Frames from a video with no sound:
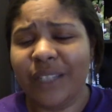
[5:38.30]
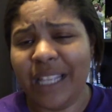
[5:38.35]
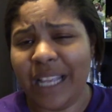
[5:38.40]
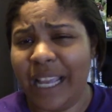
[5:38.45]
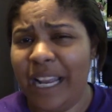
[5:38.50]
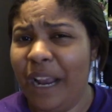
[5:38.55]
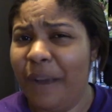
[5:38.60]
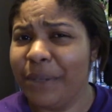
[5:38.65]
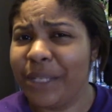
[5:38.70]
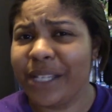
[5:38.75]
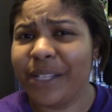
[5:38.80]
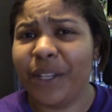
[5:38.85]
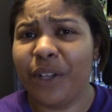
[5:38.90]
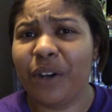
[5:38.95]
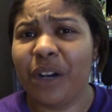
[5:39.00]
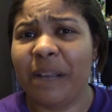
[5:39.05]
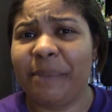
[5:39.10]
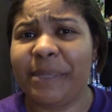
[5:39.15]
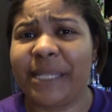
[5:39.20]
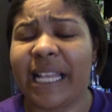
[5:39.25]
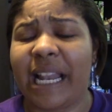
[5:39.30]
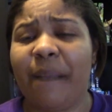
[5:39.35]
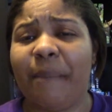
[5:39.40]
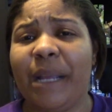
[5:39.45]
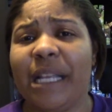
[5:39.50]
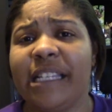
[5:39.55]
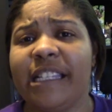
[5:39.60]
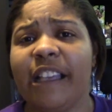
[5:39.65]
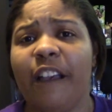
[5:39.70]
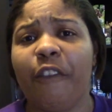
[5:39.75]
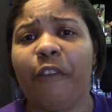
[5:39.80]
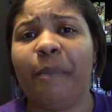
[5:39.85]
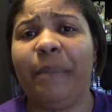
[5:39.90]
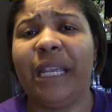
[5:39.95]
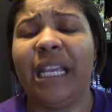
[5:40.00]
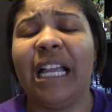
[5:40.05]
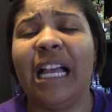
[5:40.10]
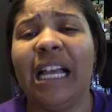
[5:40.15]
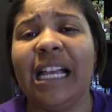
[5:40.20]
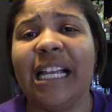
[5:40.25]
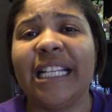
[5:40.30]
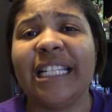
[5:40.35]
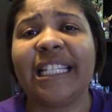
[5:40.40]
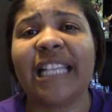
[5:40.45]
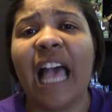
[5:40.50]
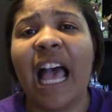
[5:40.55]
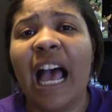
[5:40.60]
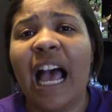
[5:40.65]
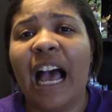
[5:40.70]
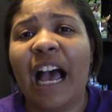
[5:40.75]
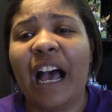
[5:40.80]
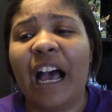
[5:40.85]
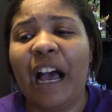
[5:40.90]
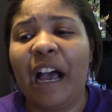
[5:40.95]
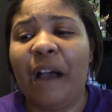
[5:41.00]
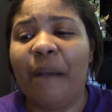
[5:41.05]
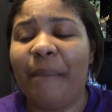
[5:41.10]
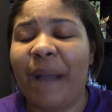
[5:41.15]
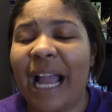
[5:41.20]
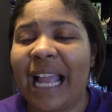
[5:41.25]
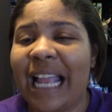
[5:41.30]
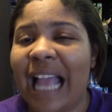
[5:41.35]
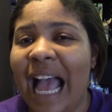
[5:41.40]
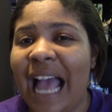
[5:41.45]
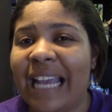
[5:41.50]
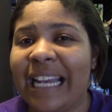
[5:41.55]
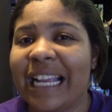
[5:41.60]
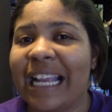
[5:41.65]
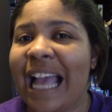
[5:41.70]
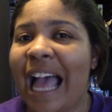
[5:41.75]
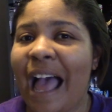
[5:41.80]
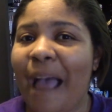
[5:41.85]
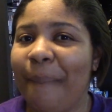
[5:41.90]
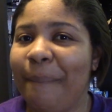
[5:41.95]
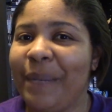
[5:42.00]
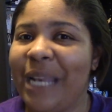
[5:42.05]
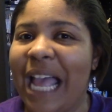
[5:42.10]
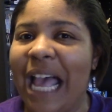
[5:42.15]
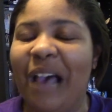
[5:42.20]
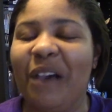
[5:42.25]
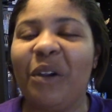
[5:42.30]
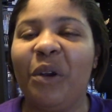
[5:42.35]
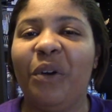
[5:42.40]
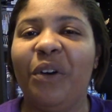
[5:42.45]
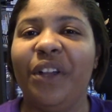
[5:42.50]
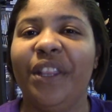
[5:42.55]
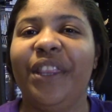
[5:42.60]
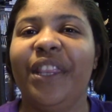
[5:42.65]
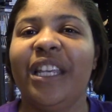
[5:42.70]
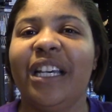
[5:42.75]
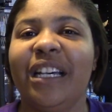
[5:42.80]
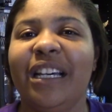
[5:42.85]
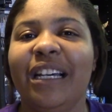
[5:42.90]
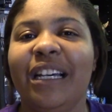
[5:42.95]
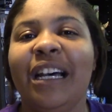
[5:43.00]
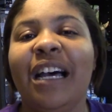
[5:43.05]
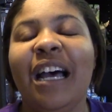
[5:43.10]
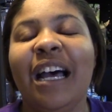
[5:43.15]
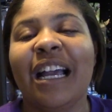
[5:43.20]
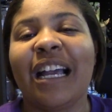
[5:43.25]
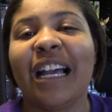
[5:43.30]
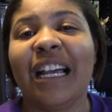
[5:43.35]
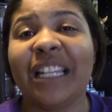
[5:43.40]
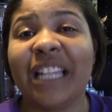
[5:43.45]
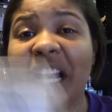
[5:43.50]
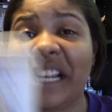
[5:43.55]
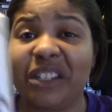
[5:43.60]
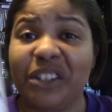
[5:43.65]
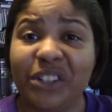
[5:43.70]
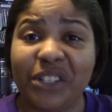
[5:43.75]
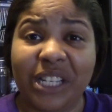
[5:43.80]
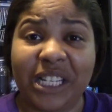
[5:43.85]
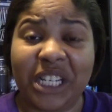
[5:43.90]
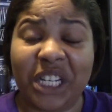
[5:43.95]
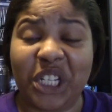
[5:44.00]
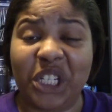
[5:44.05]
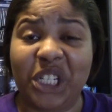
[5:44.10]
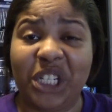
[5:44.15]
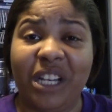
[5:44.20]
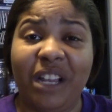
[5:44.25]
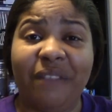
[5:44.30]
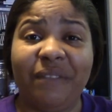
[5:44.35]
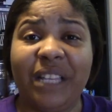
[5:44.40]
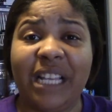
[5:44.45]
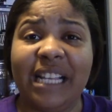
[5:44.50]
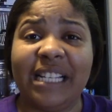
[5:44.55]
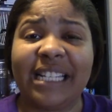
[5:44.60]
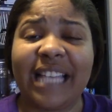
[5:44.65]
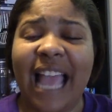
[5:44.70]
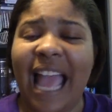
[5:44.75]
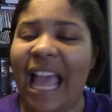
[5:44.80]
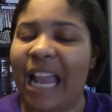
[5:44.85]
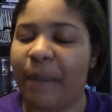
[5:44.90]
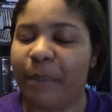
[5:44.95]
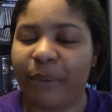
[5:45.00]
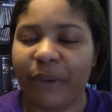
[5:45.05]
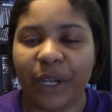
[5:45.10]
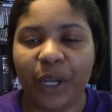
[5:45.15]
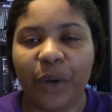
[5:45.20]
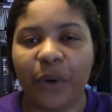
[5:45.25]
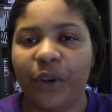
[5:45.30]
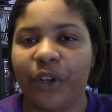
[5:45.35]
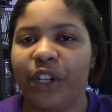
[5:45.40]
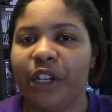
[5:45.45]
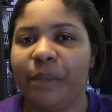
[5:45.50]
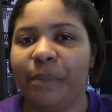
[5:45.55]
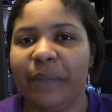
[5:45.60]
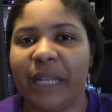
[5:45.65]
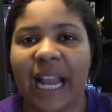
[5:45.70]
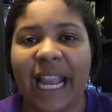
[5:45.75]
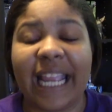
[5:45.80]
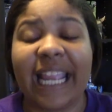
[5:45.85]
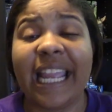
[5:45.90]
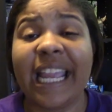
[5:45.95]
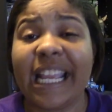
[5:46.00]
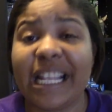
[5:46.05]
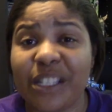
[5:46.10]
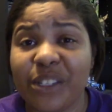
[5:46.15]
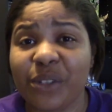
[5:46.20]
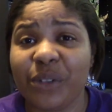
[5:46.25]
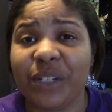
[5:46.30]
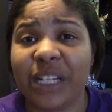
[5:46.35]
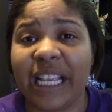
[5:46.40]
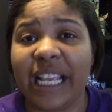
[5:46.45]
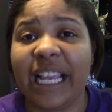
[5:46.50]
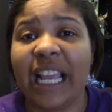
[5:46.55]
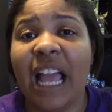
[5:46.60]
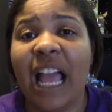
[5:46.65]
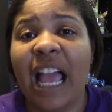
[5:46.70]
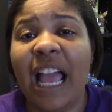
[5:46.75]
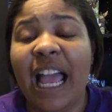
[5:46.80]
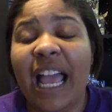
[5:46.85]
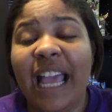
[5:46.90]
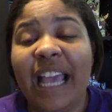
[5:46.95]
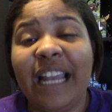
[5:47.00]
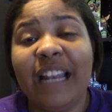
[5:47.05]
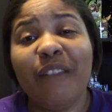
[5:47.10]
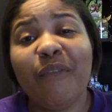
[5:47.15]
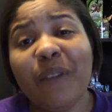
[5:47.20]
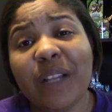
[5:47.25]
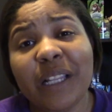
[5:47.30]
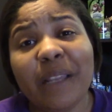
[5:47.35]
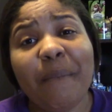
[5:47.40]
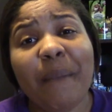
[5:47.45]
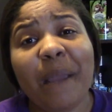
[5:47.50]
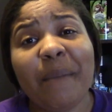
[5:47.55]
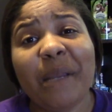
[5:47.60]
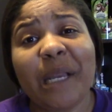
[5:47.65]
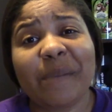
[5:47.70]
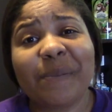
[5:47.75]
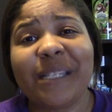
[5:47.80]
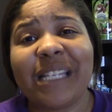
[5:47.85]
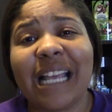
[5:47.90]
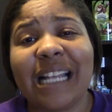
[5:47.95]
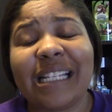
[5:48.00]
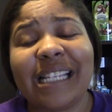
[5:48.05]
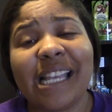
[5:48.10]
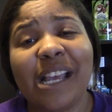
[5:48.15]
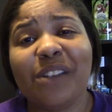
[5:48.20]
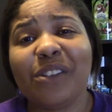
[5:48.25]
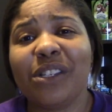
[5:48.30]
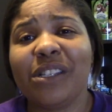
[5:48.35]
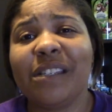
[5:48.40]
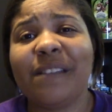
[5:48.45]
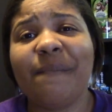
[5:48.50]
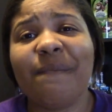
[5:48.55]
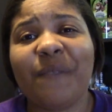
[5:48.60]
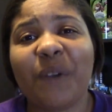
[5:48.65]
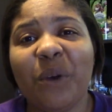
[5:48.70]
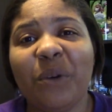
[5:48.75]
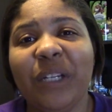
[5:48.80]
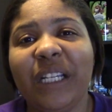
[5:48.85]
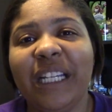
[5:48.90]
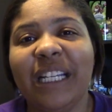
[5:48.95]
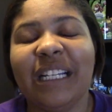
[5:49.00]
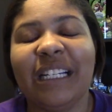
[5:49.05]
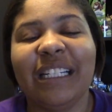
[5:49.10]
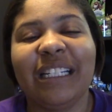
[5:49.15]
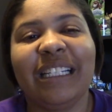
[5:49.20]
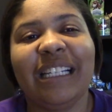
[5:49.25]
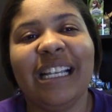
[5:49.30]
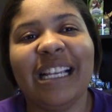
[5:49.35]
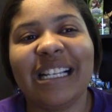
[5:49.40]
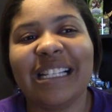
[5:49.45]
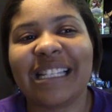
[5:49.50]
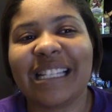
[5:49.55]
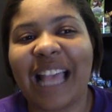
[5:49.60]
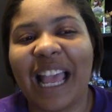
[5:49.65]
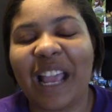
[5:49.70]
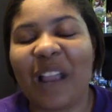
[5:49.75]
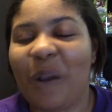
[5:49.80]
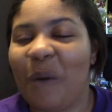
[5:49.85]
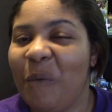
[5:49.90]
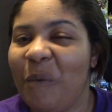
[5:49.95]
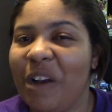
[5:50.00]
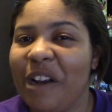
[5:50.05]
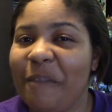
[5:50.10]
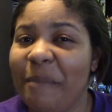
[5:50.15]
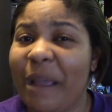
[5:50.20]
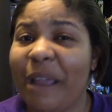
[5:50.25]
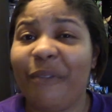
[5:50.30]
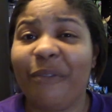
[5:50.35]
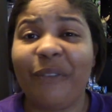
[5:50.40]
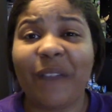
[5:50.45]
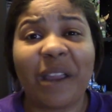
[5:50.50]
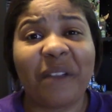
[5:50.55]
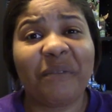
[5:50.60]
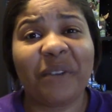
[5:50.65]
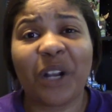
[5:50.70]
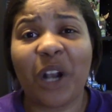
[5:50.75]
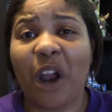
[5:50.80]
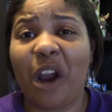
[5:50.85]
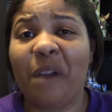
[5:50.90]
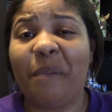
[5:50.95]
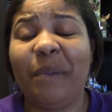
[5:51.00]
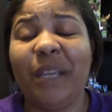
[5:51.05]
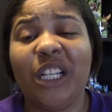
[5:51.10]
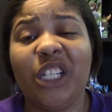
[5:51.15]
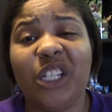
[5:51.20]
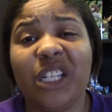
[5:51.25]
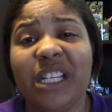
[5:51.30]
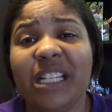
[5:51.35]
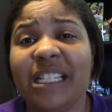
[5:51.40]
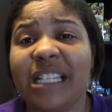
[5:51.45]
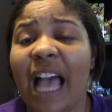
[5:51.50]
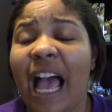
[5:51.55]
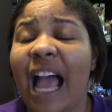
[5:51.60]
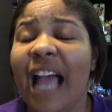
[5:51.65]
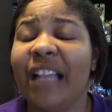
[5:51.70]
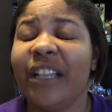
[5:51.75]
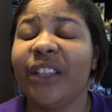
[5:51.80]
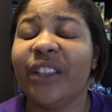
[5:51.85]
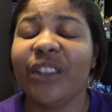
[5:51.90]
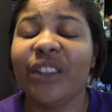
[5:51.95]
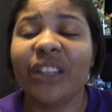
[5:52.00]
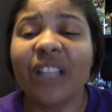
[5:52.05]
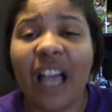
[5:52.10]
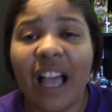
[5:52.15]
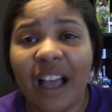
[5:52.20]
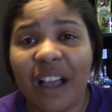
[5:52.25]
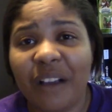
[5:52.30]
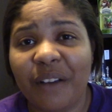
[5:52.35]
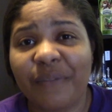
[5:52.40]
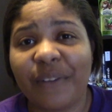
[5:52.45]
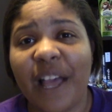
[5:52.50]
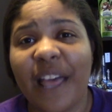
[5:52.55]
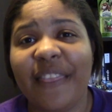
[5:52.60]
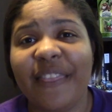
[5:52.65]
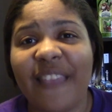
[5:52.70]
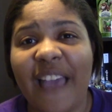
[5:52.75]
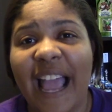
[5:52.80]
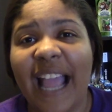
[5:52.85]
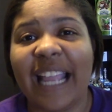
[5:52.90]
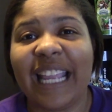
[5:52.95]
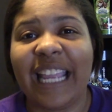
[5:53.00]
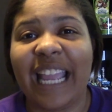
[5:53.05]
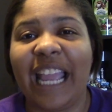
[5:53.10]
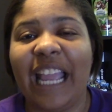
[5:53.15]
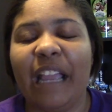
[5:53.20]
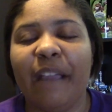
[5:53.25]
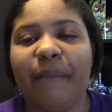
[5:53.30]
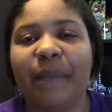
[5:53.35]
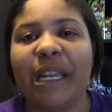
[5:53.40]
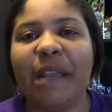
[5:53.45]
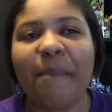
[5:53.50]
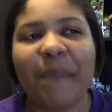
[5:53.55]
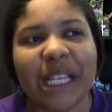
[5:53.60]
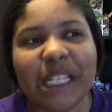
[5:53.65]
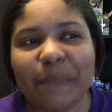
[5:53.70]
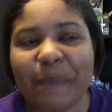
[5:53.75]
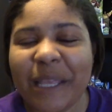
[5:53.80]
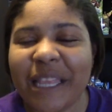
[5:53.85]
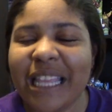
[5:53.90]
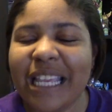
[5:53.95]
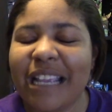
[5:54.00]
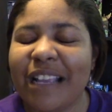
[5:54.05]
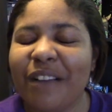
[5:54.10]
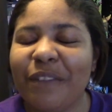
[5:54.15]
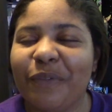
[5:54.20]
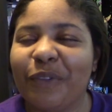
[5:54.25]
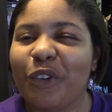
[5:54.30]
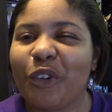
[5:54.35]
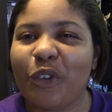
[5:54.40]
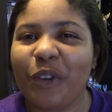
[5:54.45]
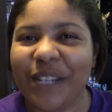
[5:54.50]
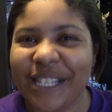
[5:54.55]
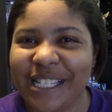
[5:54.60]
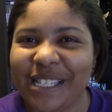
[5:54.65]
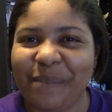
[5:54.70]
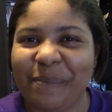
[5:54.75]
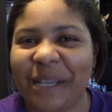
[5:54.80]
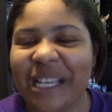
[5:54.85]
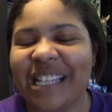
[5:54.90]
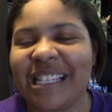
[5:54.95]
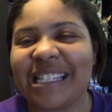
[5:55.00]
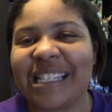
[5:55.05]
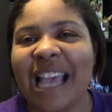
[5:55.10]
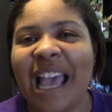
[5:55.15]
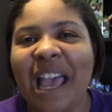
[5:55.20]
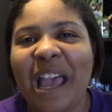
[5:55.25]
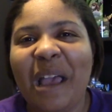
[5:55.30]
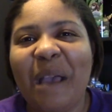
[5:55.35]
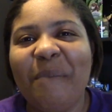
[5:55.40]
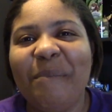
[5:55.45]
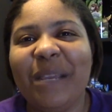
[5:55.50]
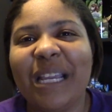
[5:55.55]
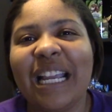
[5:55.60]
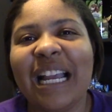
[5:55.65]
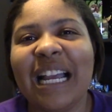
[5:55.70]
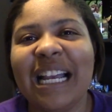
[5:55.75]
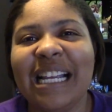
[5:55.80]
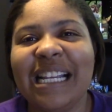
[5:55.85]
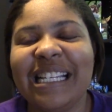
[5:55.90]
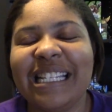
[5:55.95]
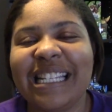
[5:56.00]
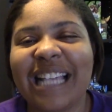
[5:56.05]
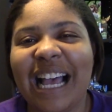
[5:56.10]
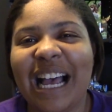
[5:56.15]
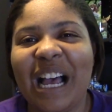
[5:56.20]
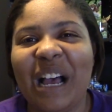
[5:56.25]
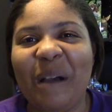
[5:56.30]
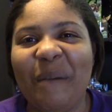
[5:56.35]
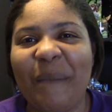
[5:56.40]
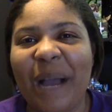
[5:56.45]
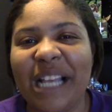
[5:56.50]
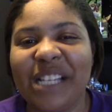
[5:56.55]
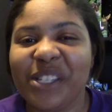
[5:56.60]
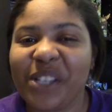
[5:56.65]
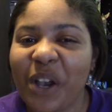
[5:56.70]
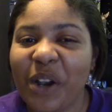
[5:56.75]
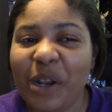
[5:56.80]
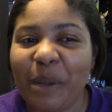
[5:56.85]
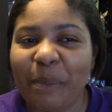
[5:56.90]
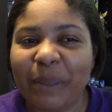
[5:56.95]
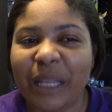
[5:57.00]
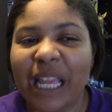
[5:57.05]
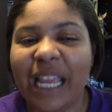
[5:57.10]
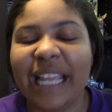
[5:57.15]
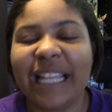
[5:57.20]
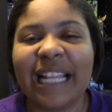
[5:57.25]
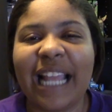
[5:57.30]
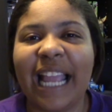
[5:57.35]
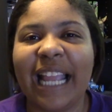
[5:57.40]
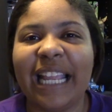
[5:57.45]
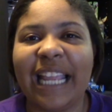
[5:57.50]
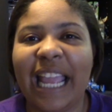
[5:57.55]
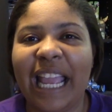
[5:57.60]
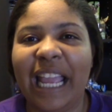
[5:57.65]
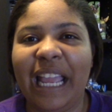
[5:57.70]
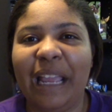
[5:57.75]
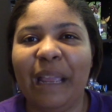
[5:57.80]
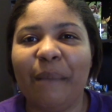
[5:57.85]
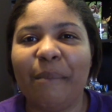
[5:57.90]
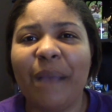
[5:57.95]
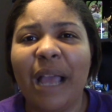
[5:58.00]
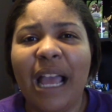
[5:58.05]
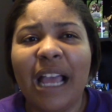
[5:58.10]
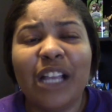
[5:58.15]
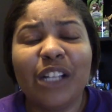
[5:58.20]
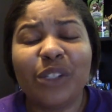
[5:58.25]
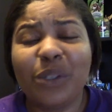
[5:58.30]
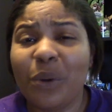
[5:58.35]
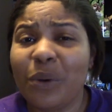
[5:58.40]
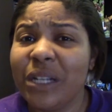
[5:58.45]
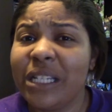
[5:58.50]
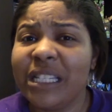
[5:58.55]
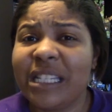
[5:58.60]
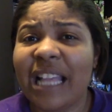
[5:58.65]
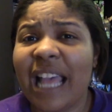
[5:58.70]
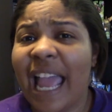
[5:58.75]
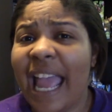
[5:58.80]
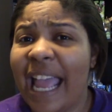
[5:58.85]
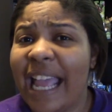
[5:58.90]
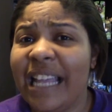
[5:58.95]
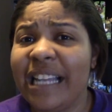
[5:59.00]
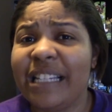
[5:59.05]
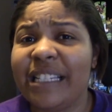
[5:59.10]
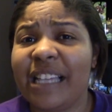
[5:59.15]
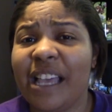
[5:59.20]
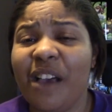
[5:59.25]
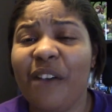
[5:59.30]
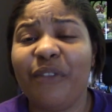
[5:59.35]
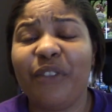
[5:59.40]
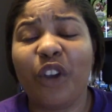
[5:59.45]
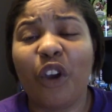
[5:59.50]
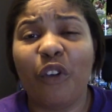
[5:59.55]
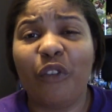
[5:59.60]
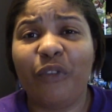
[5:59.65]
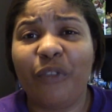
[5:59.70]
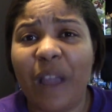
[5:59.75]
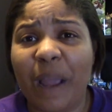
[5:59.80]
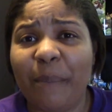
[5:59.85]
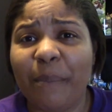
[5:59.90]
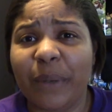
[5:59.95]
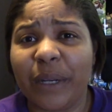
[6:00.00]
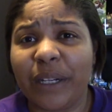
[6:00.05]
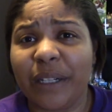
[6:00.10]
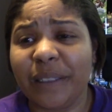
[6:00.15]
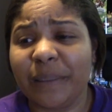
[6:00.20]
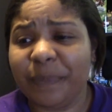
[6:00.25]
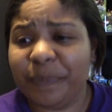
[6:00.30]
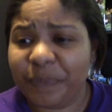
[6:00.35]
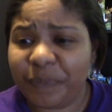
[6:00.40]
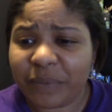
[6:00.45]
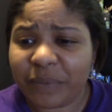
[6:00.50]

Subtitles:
And I was a little upset at myself because I kind of copped out on the collector's edition of this. I had it pre-ordered, but I canceled it. And it really made me upset. Tales of Symphonia is like one of my favorite RPGs. I love that game. And it makes me think of Christmas because I started playing that game towards the end of November.